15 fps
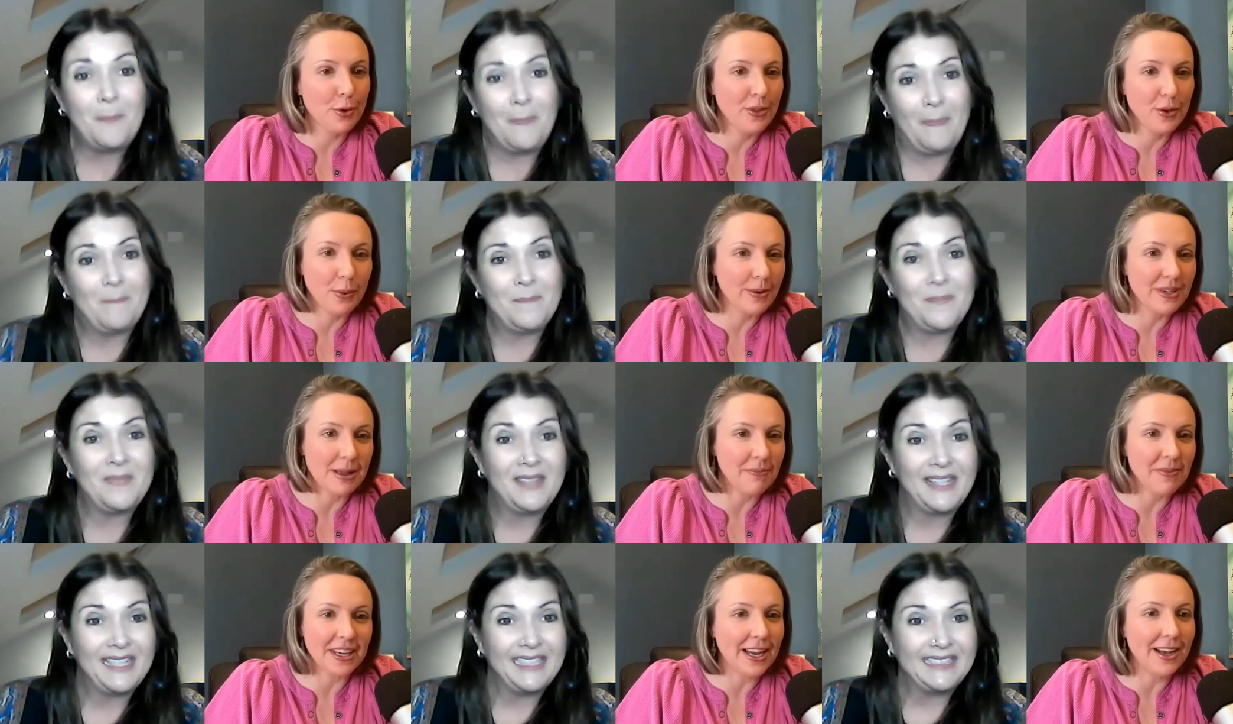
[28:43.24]
Speaker 1: prove
Speaker 2: that we were
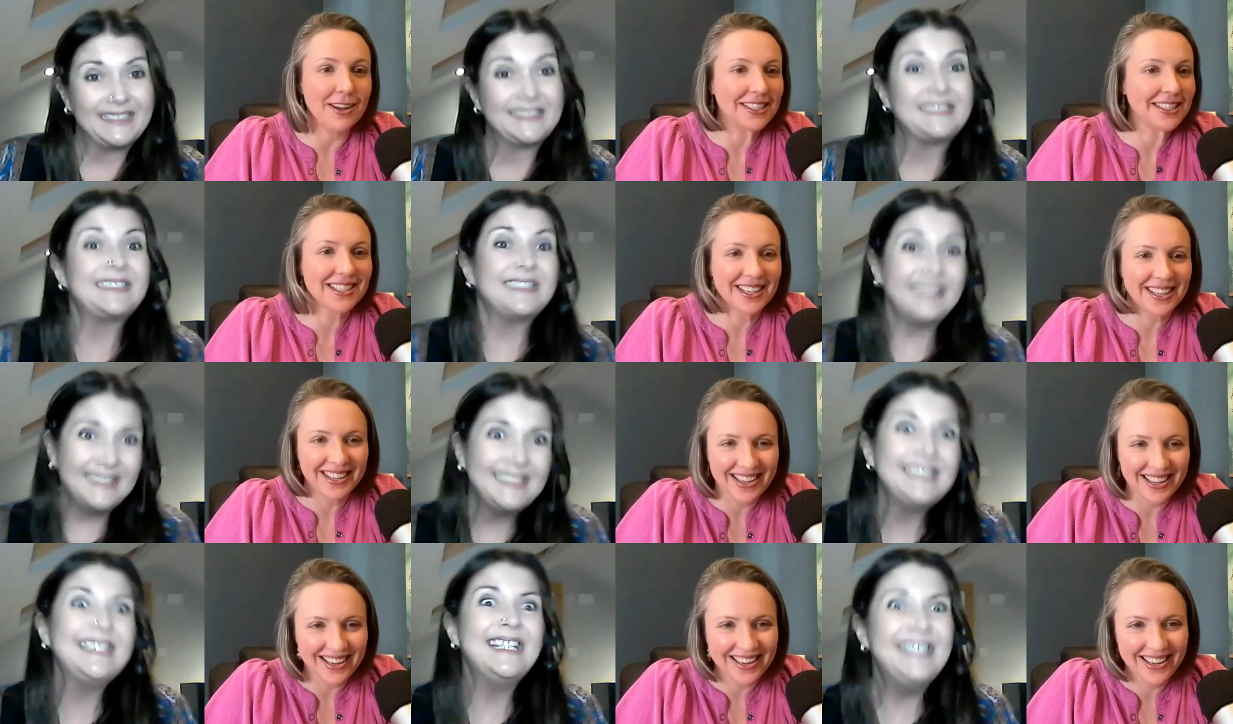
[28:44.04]
something else
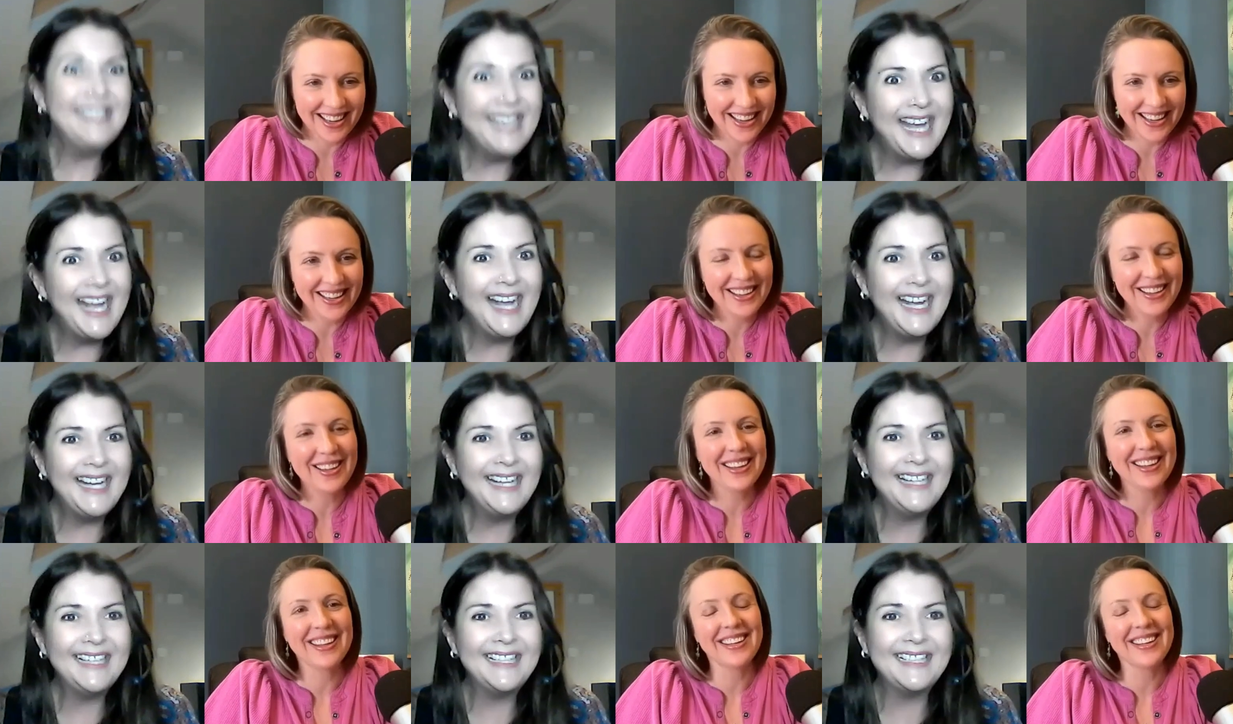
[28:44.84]

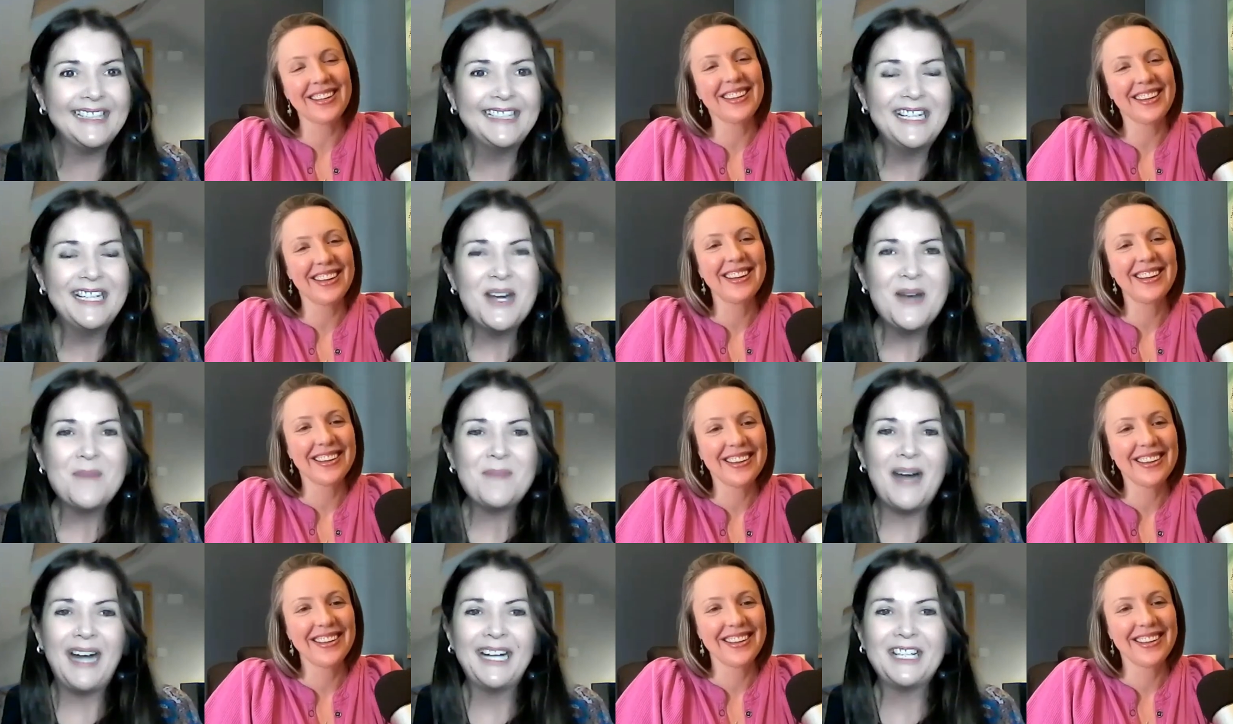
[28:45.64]
Speaker 1: yeah.
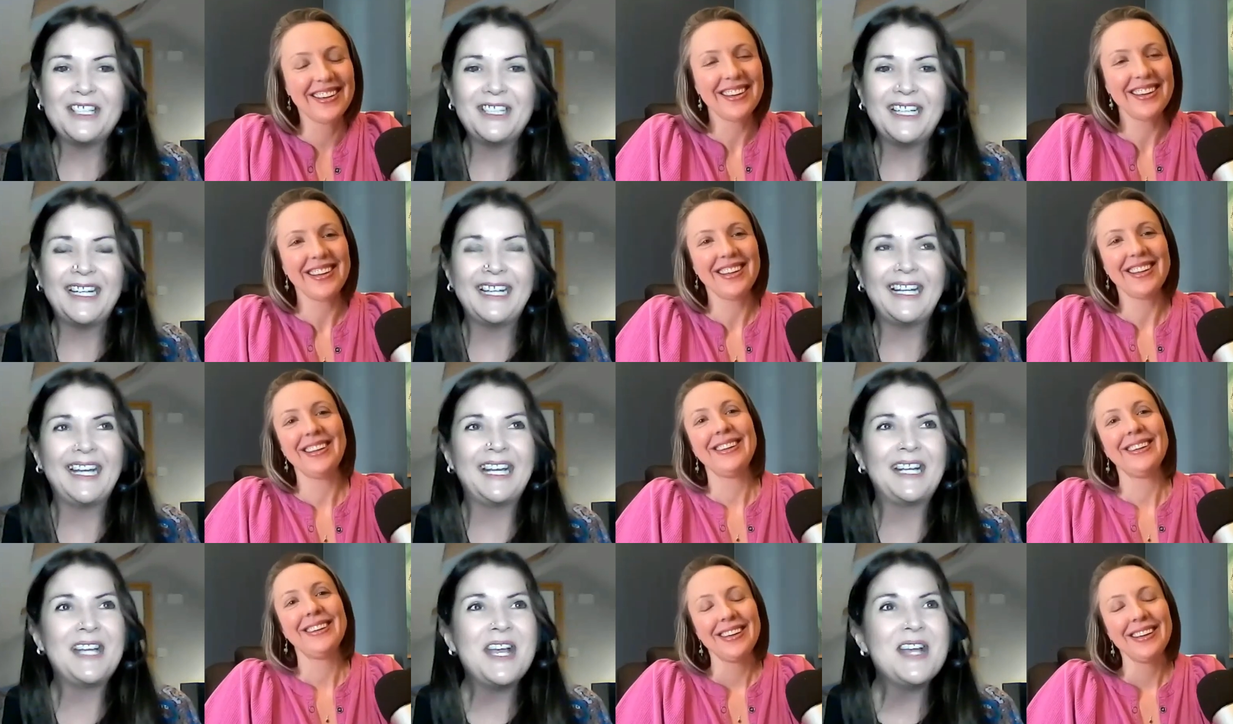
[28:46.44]
But actually,
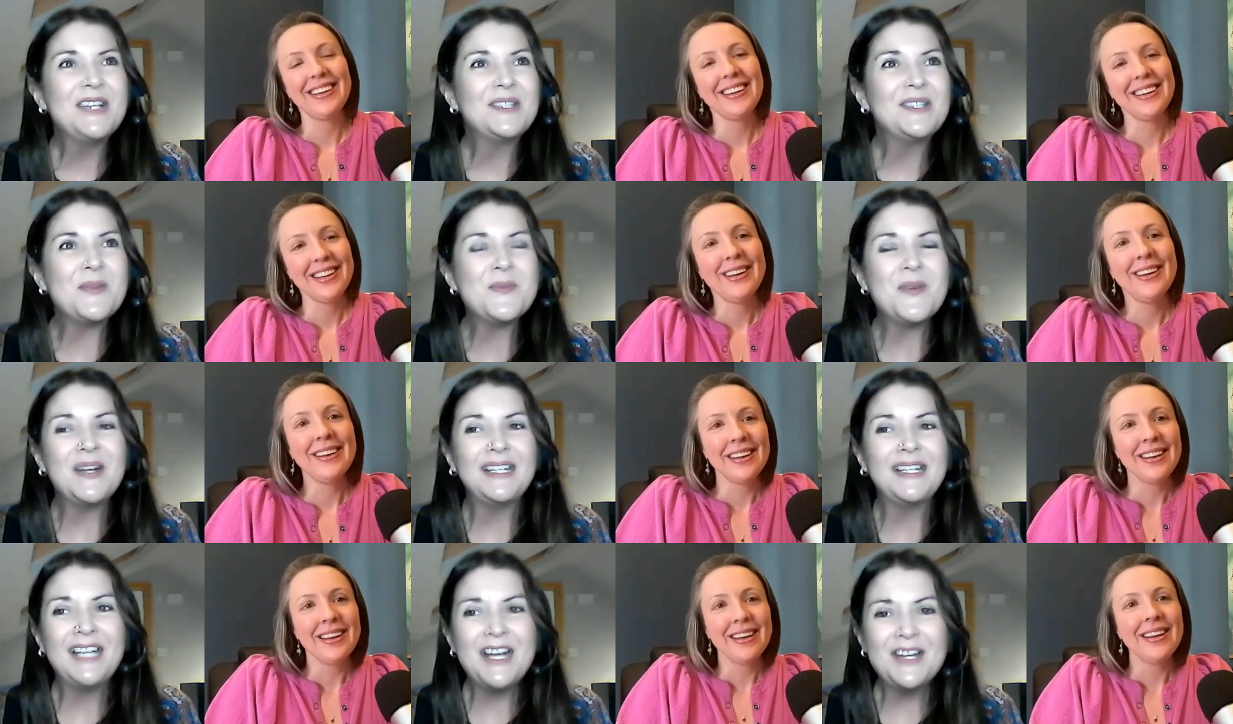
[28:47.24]
like, so
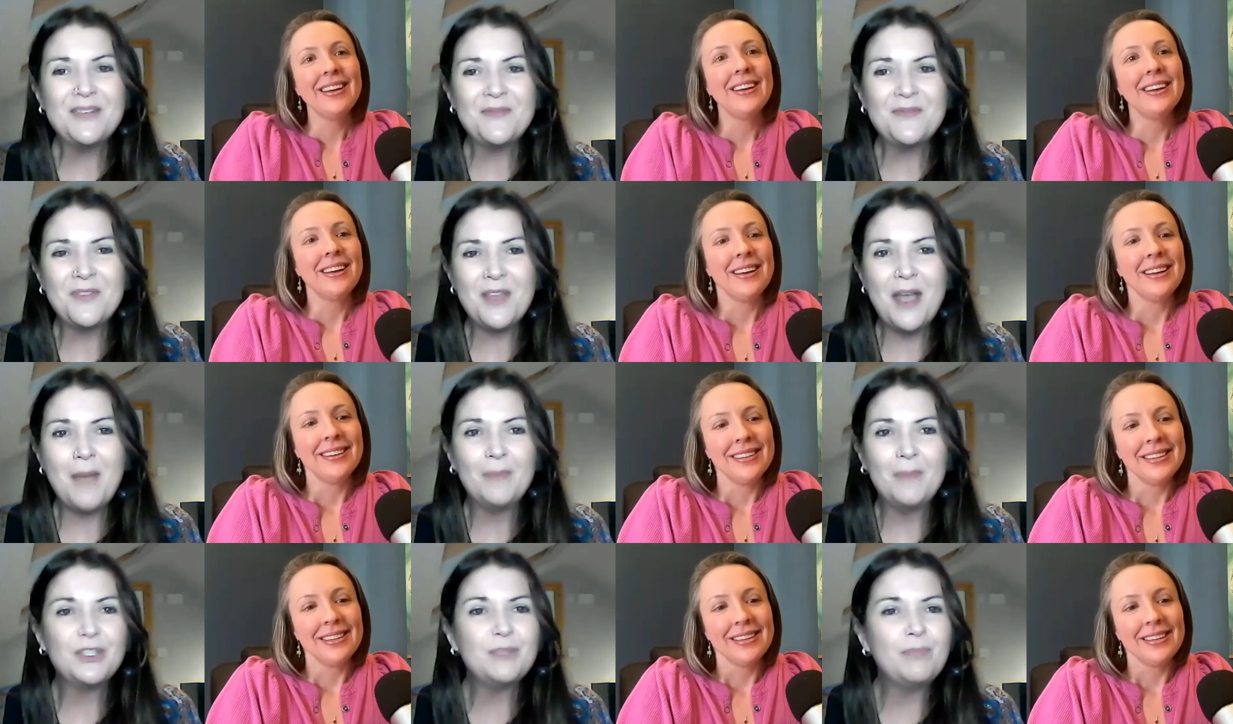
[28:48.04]
learning for
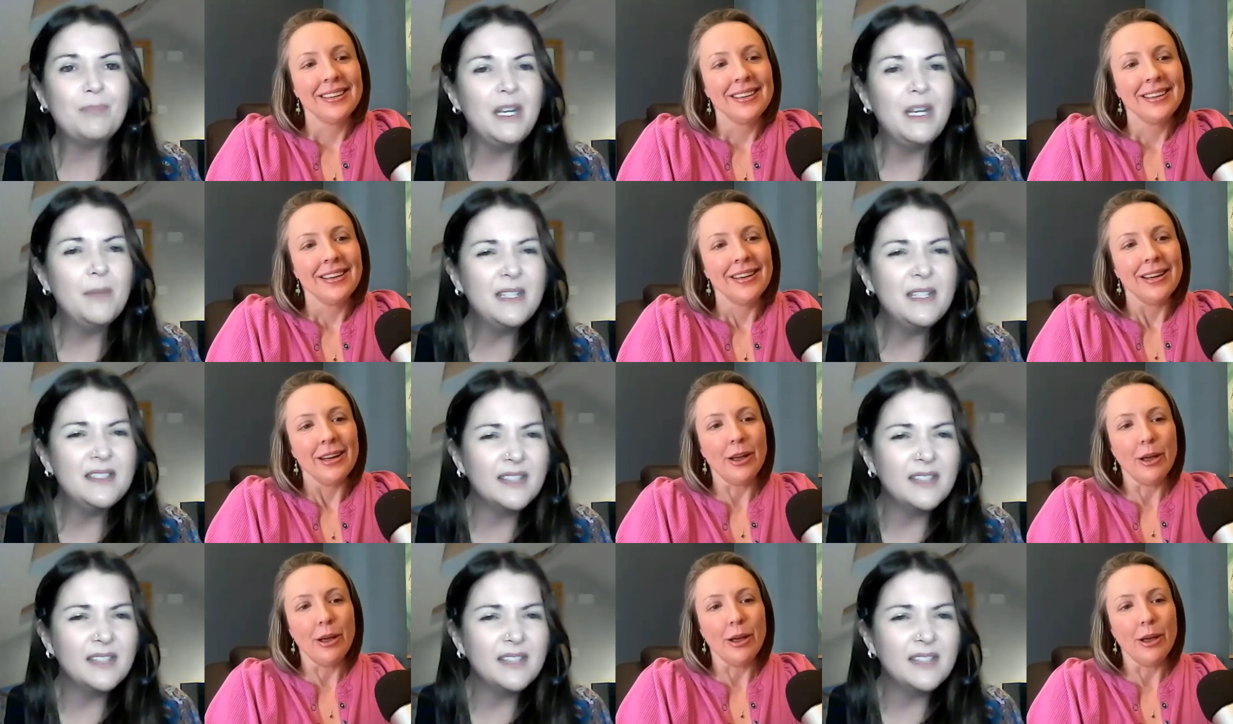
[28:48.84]
them, just being a bit